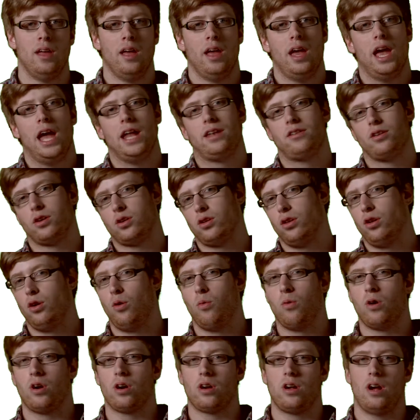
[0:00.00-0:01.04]
It took a little
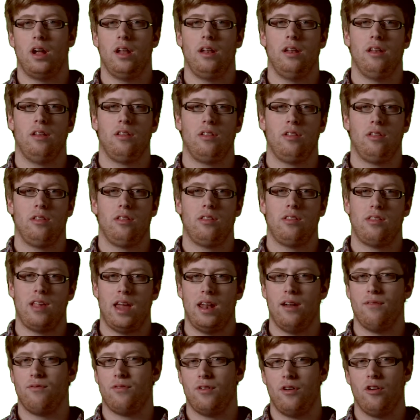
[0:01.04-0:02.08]
work on
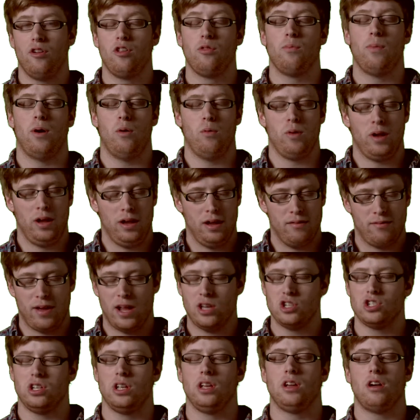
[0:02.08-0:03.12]
set at first, but we
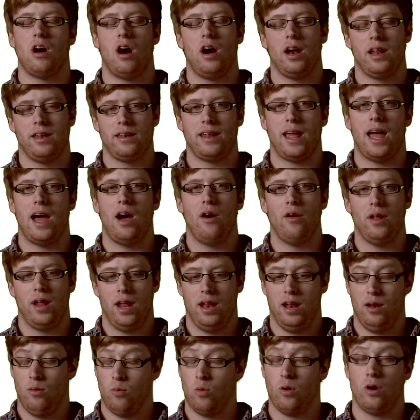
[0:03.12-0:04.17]
eventually got it down
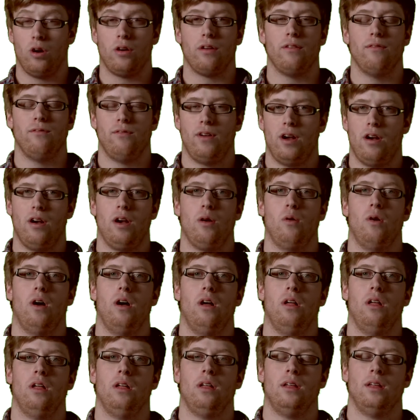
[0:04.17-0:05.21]
and it worked very
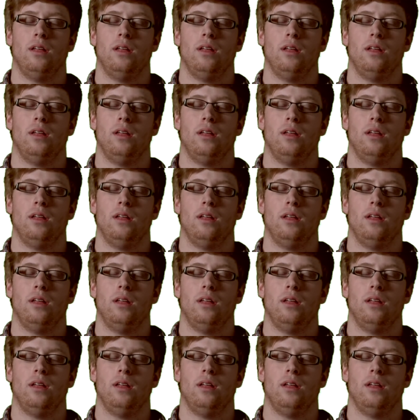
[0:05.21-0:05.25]
well.